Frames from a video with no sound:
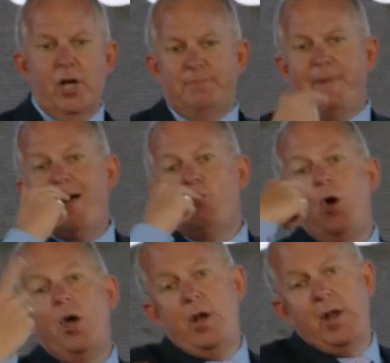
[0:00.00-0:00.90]
because my
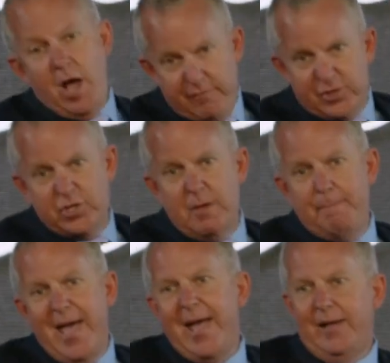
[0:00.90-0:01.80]
word over to the
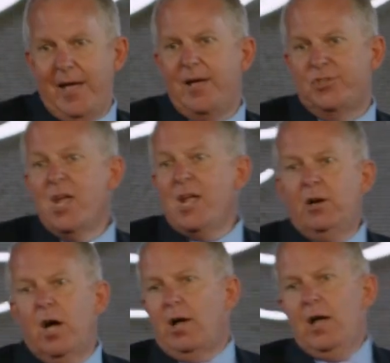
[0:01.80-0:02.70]
bank is,
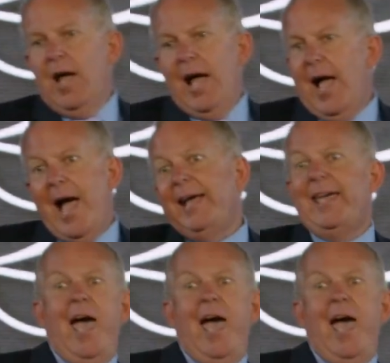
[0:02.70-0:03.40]
look, I